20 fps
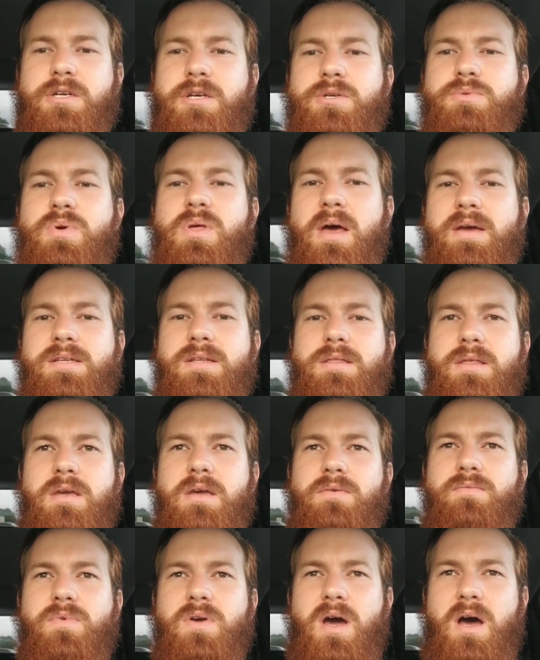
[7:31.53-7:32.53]
Because we like to
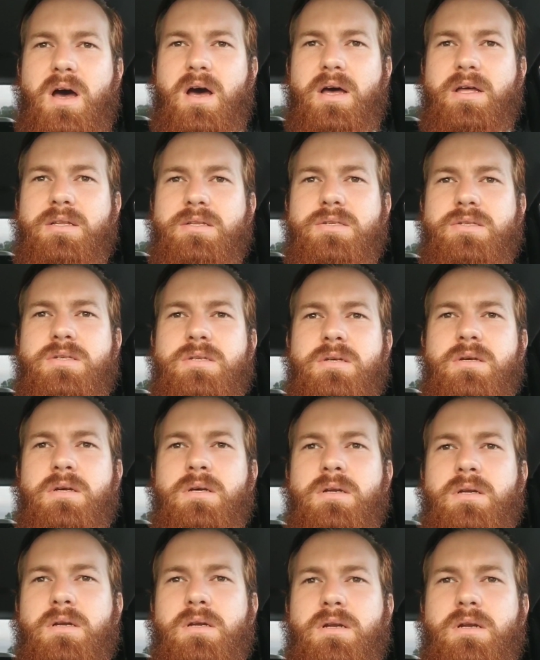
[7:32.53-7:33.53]
think of God's
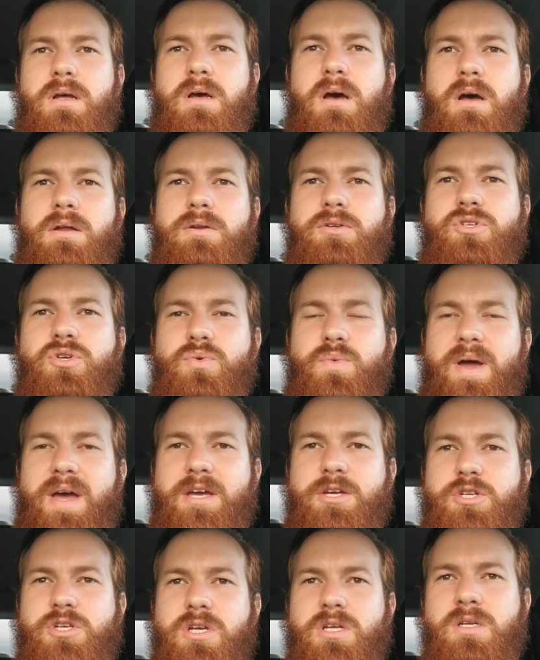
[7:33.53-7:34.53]

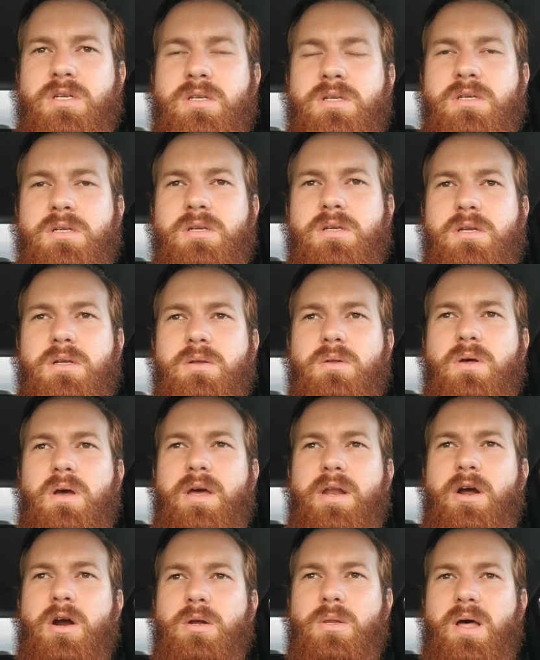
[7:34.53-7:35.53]
direction
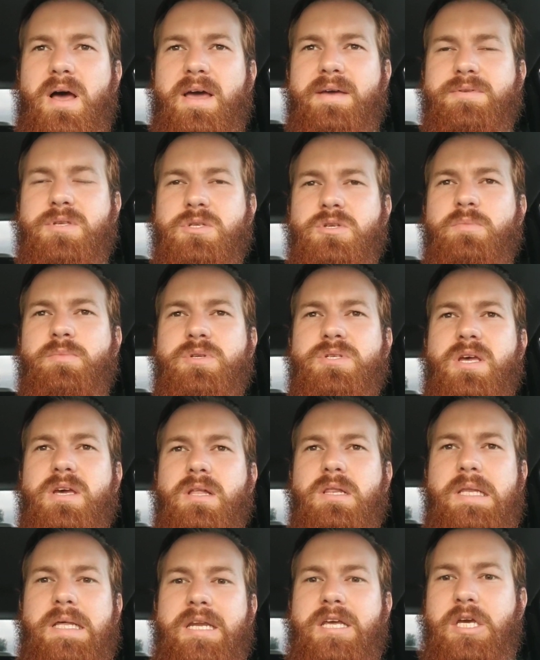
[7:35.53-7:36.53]
in our lives as almost like a
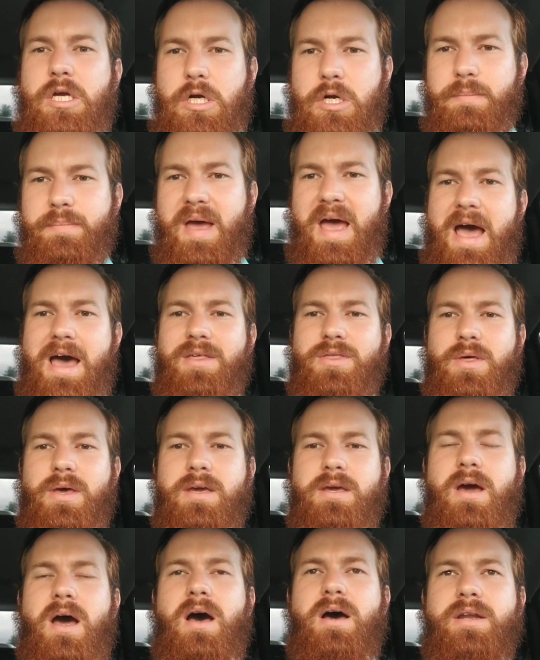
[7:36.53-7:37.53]
linear path.
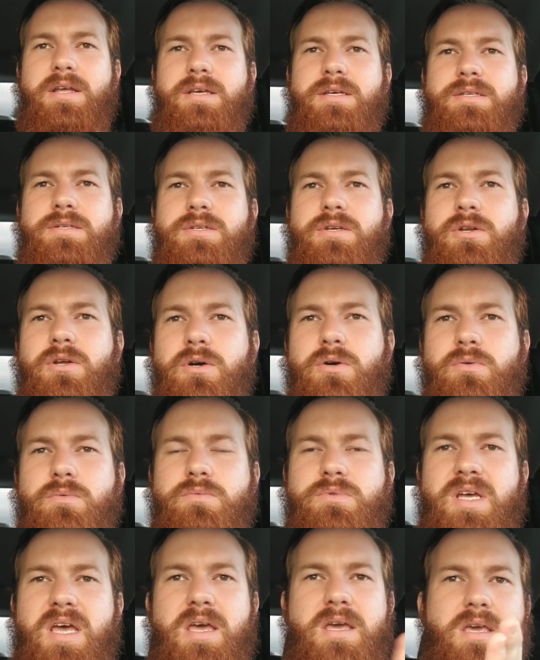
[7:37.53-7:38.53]
Like God is, you know,
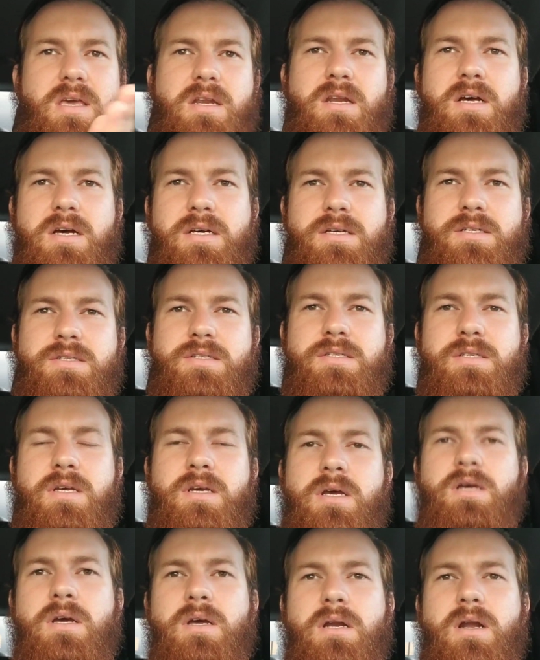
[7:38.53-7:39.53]
taking us
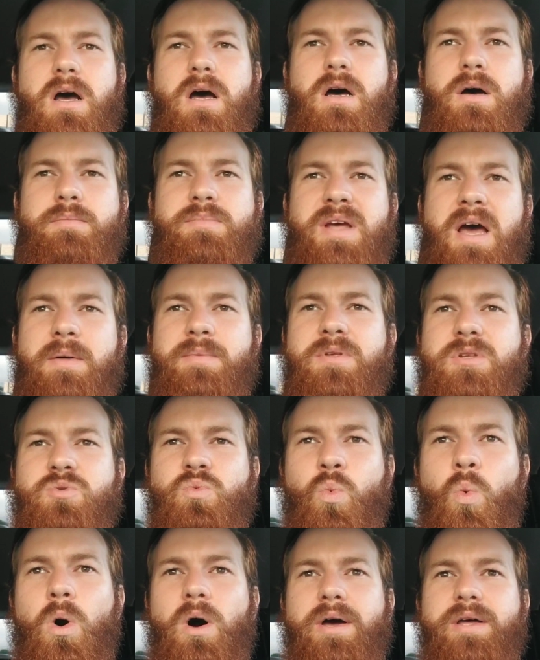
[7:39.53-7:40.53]
um, down this
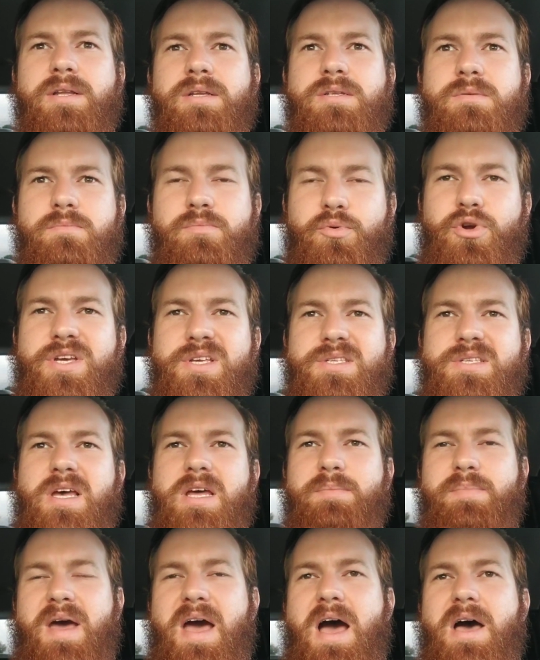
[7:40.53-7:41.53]
one
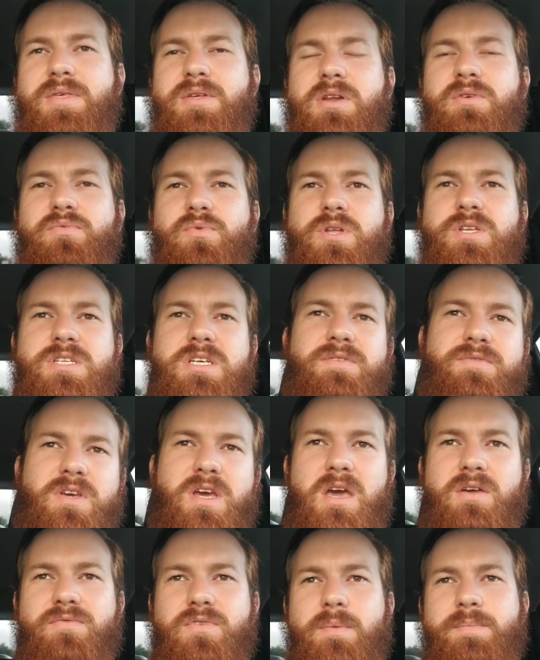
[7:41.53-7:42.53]
preset path, and if we
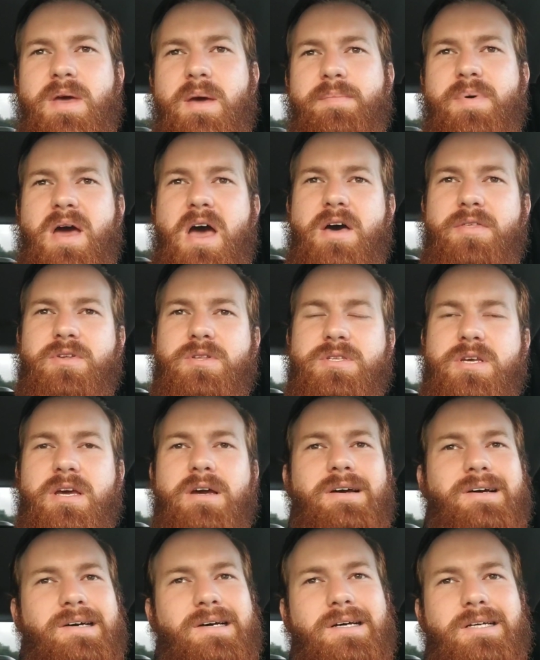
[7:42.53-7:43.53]
deviate from that path, it's like,
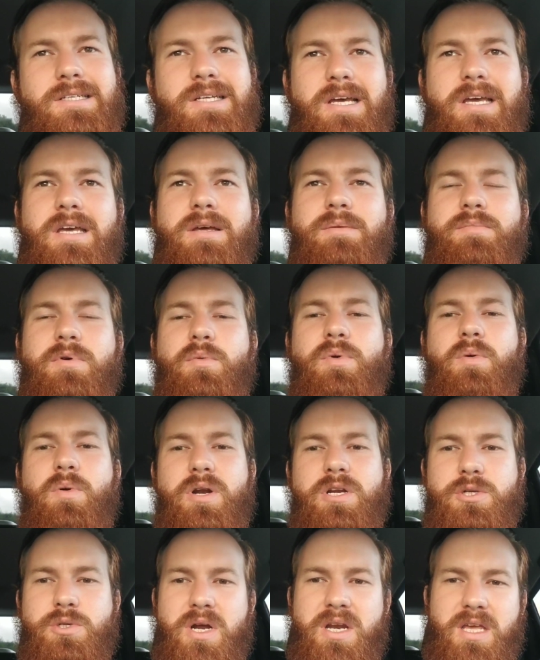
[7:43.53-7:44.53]
ah, oh, dang it. But we
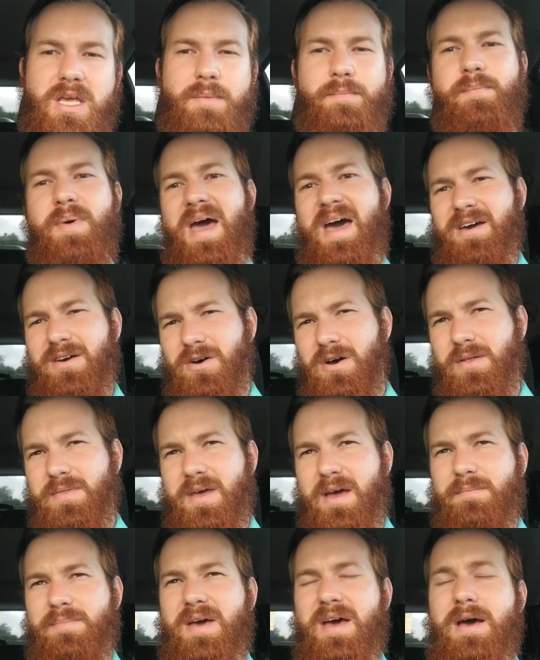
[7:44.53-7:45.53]
want to try to get back on
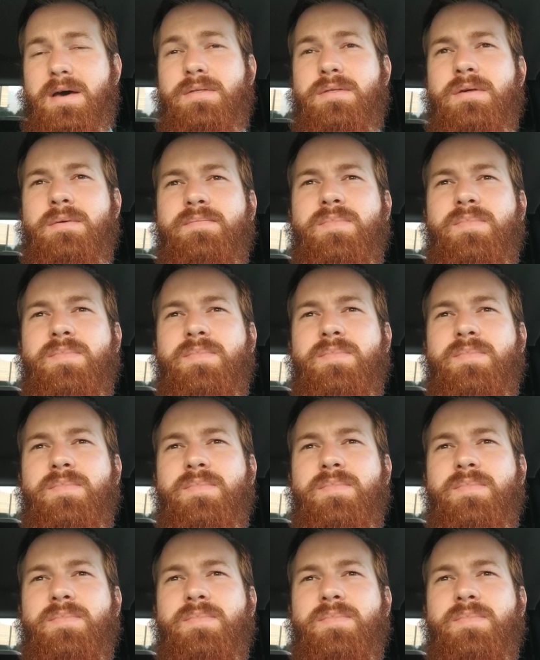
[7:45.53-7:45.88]
that path.